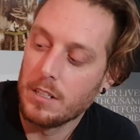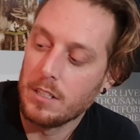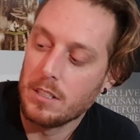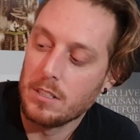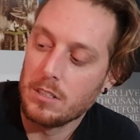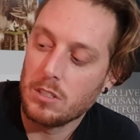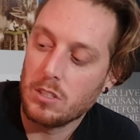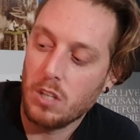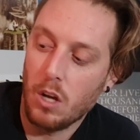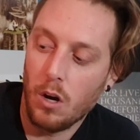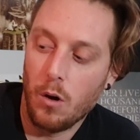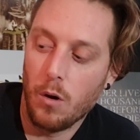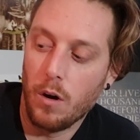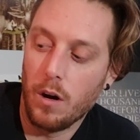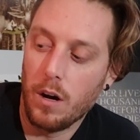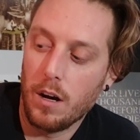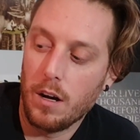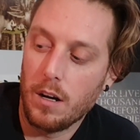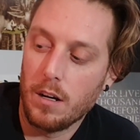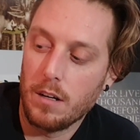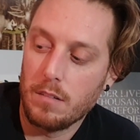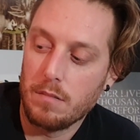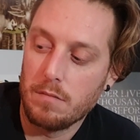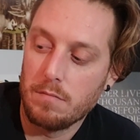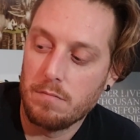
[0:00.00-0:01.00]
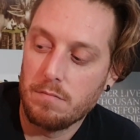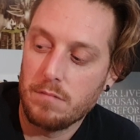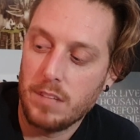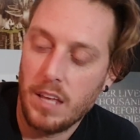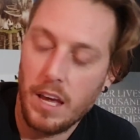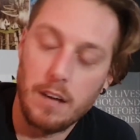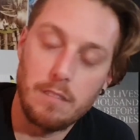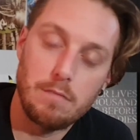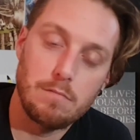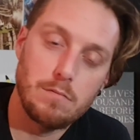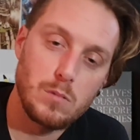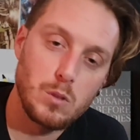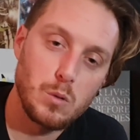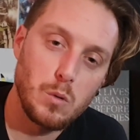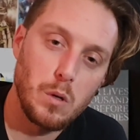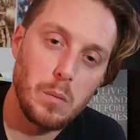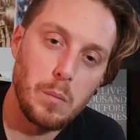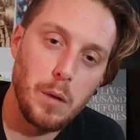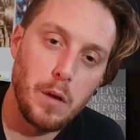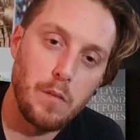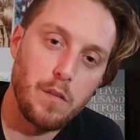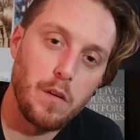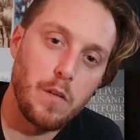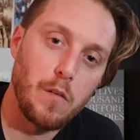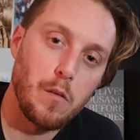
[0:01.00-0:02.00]
So yeah, it's one of my
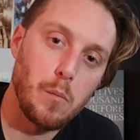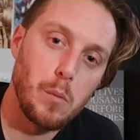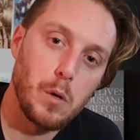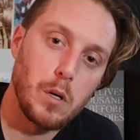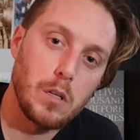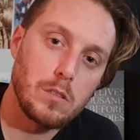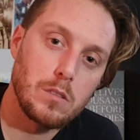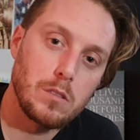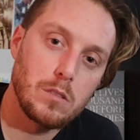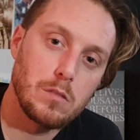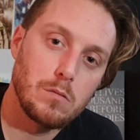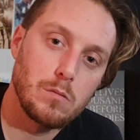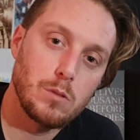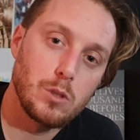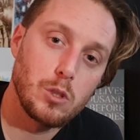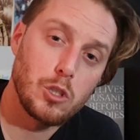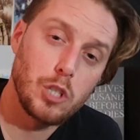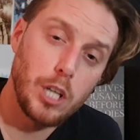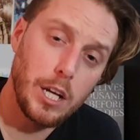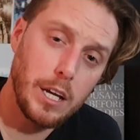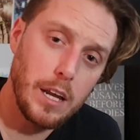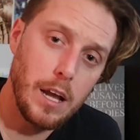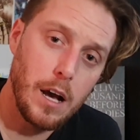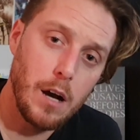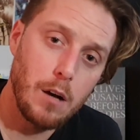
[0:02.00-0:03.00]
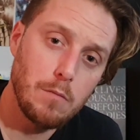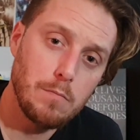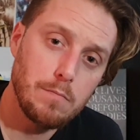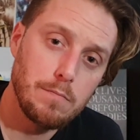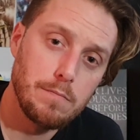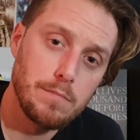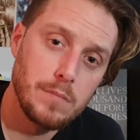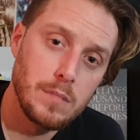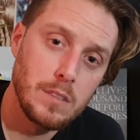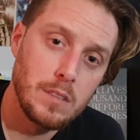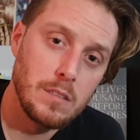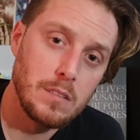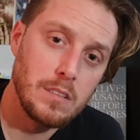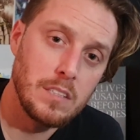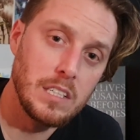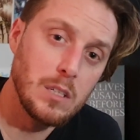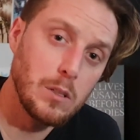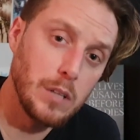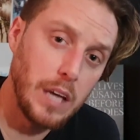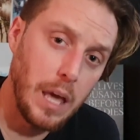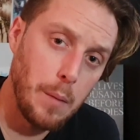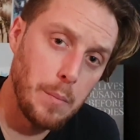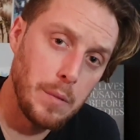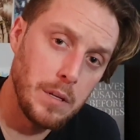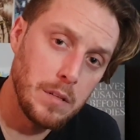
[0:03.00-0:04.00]
favorite books. So check it out. Neil
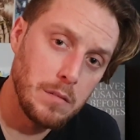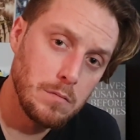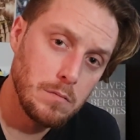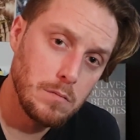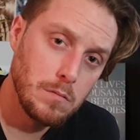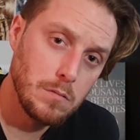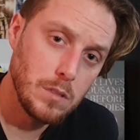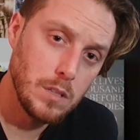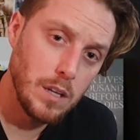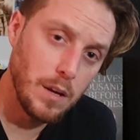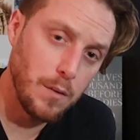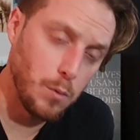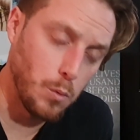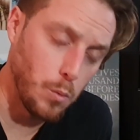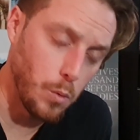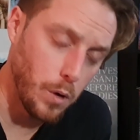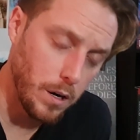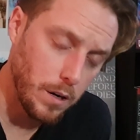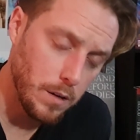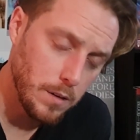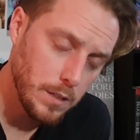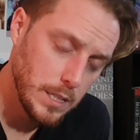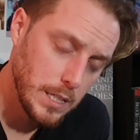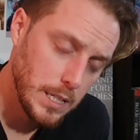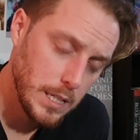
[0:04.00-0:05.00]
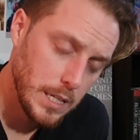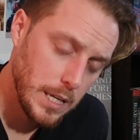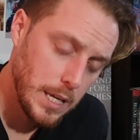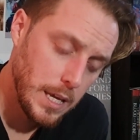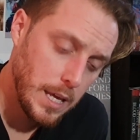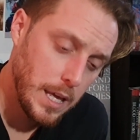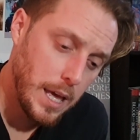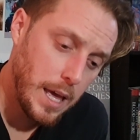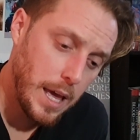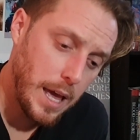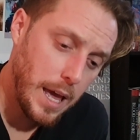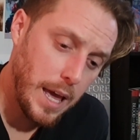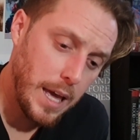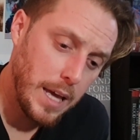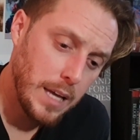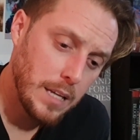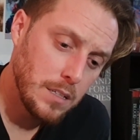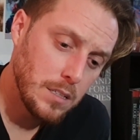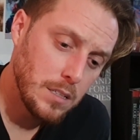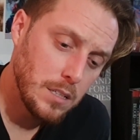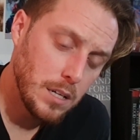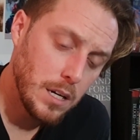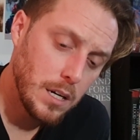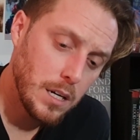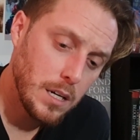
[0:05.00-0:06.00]
Gaiman, Neverwhere. And
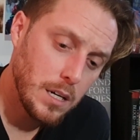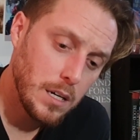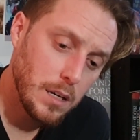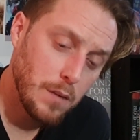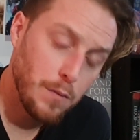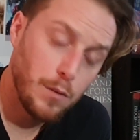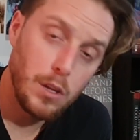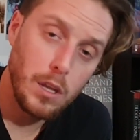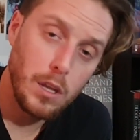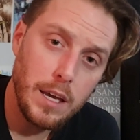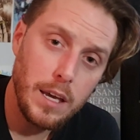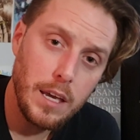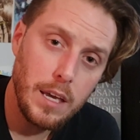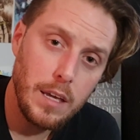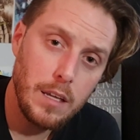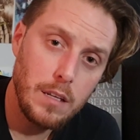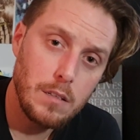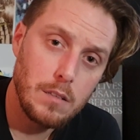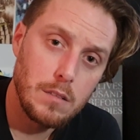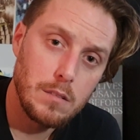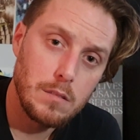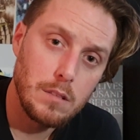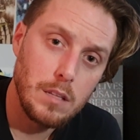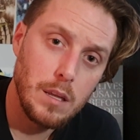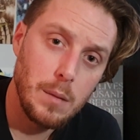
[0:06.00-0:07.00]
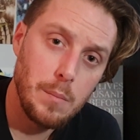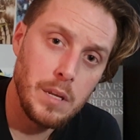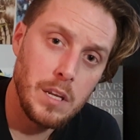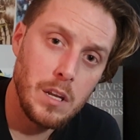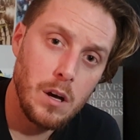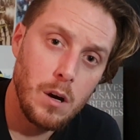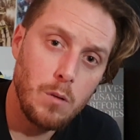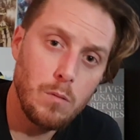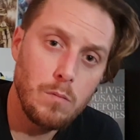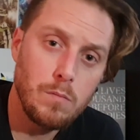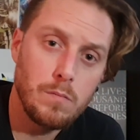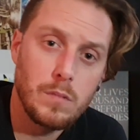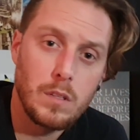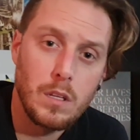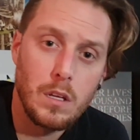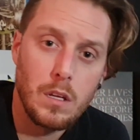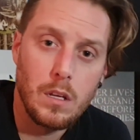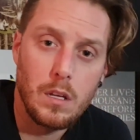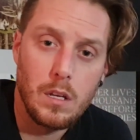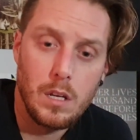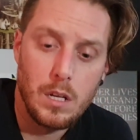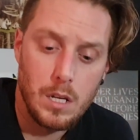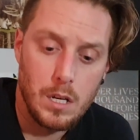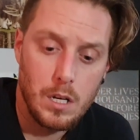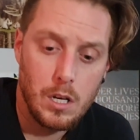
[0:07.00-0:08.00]
if you it, let me know.
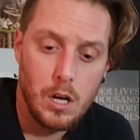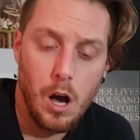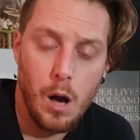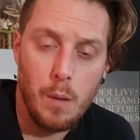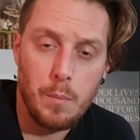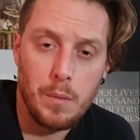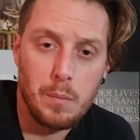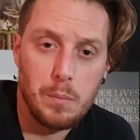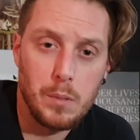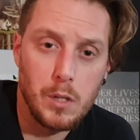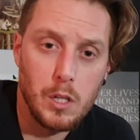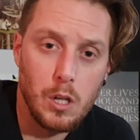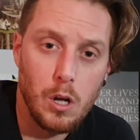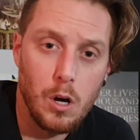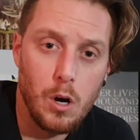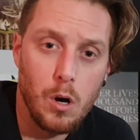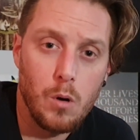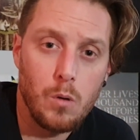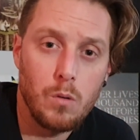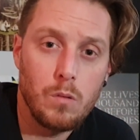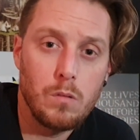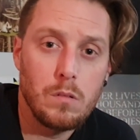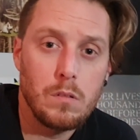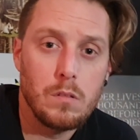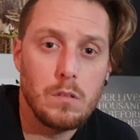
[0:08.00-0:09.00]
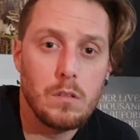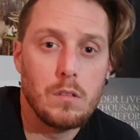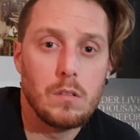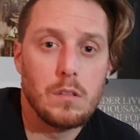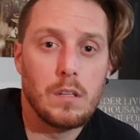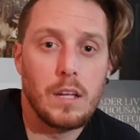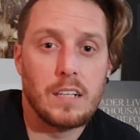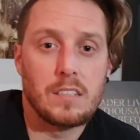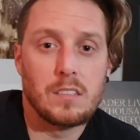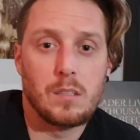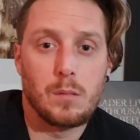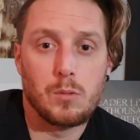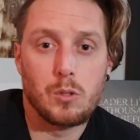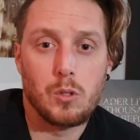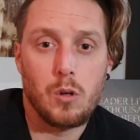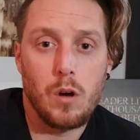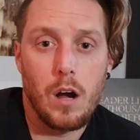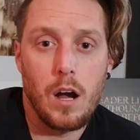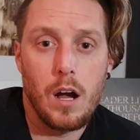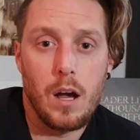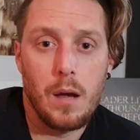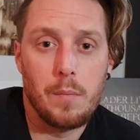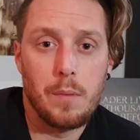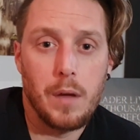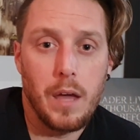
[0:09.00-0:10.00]
Comment below. Like,
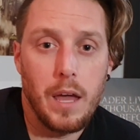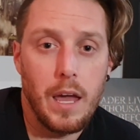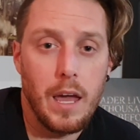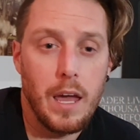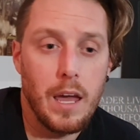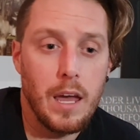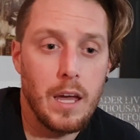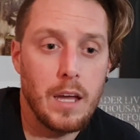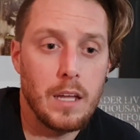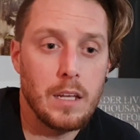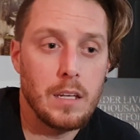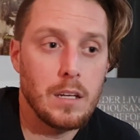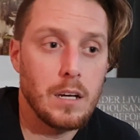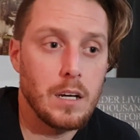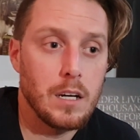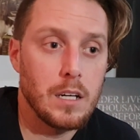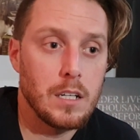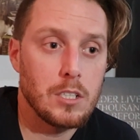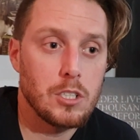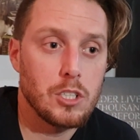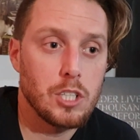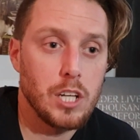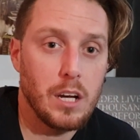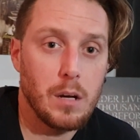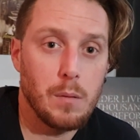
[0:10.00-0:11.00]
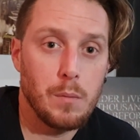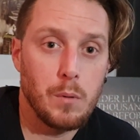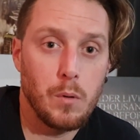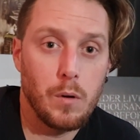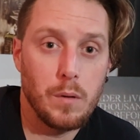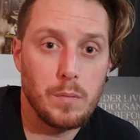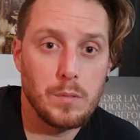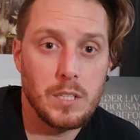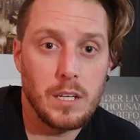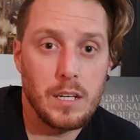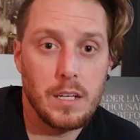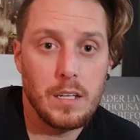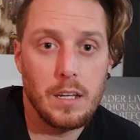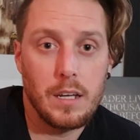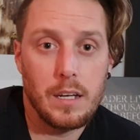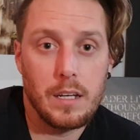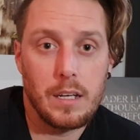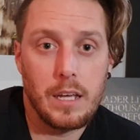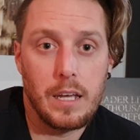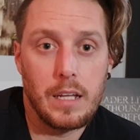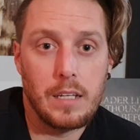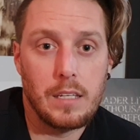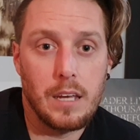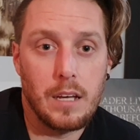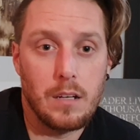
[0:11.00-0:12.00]
subscribe, and check out my website,
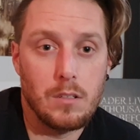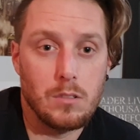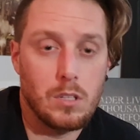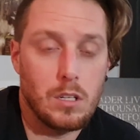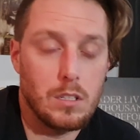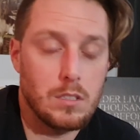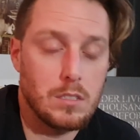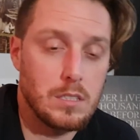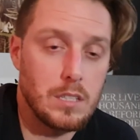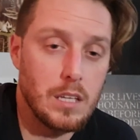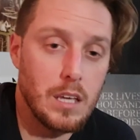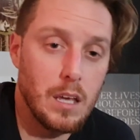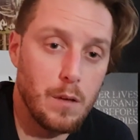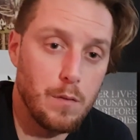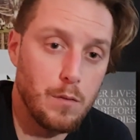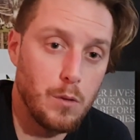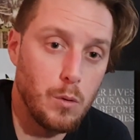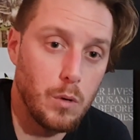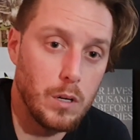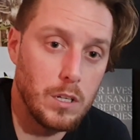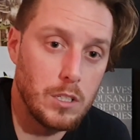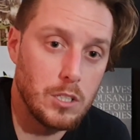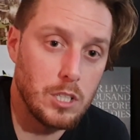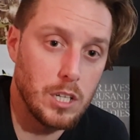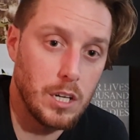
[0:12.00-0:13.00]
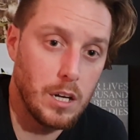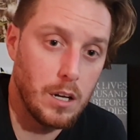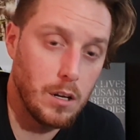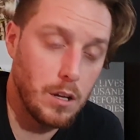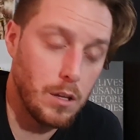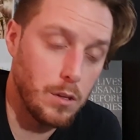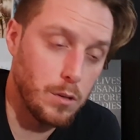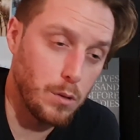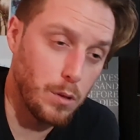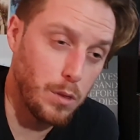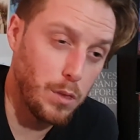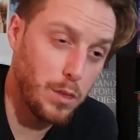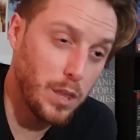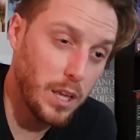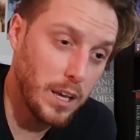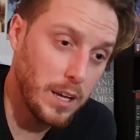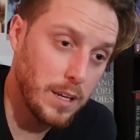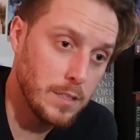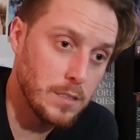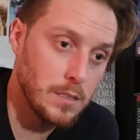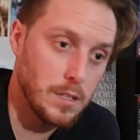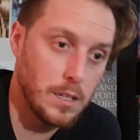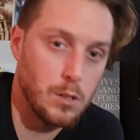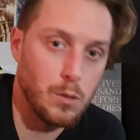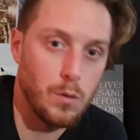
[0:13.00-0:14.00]
geektales.ca, if you want to check out other
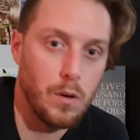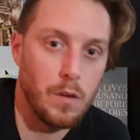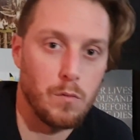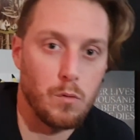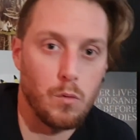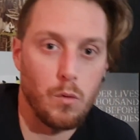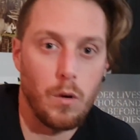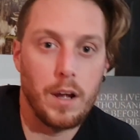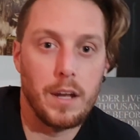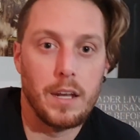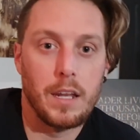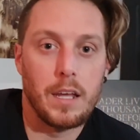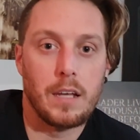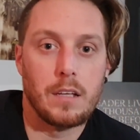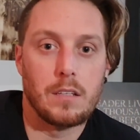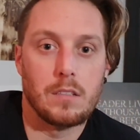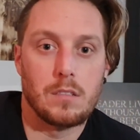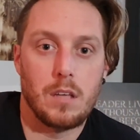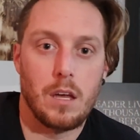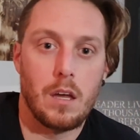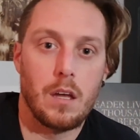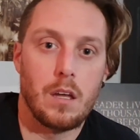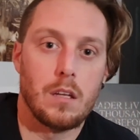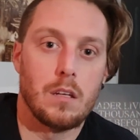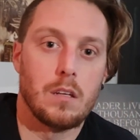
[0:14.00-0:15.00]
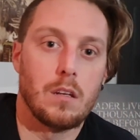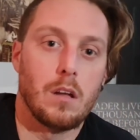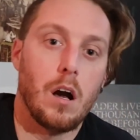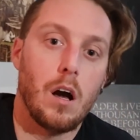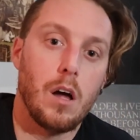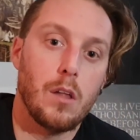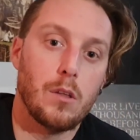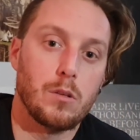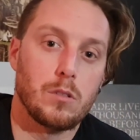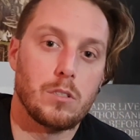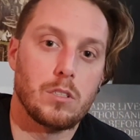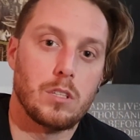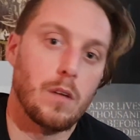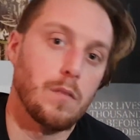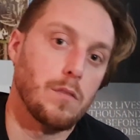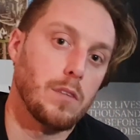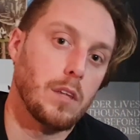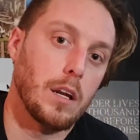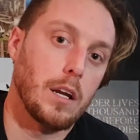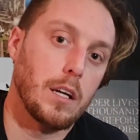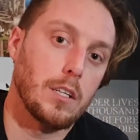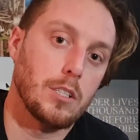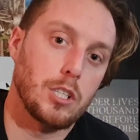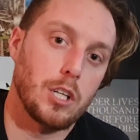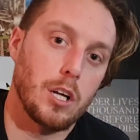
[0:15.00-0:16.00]
things. I do have writings and other stuff that
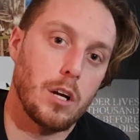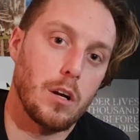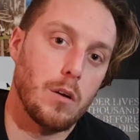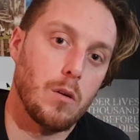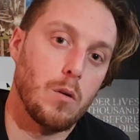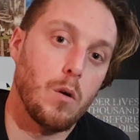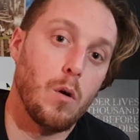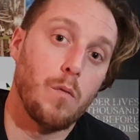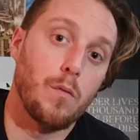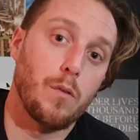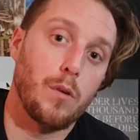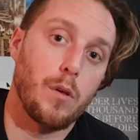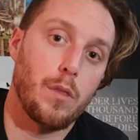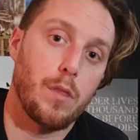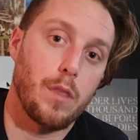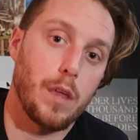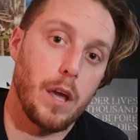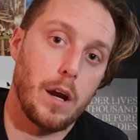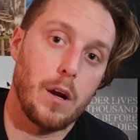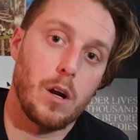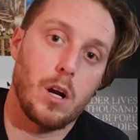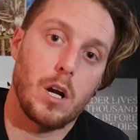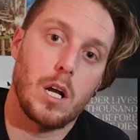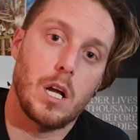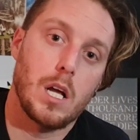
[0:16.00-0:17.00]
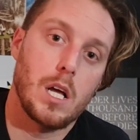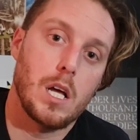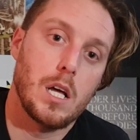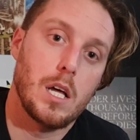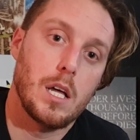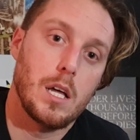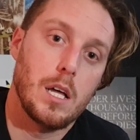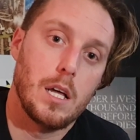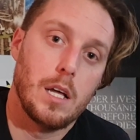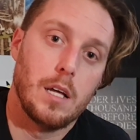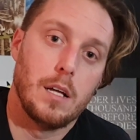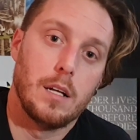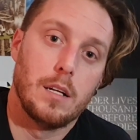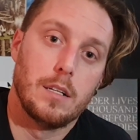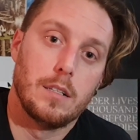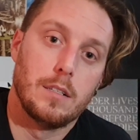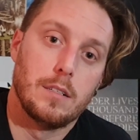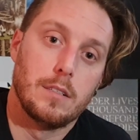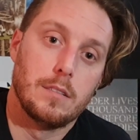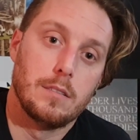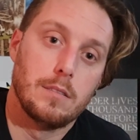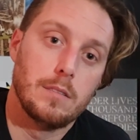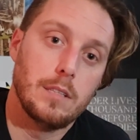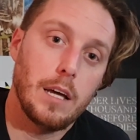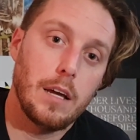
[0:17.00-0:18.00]
I share over there.
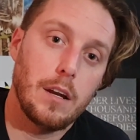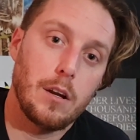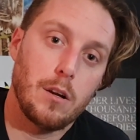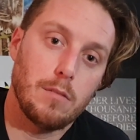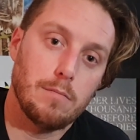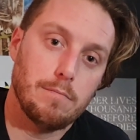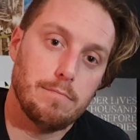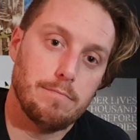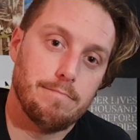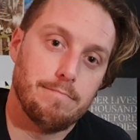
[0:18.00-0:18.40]
Later!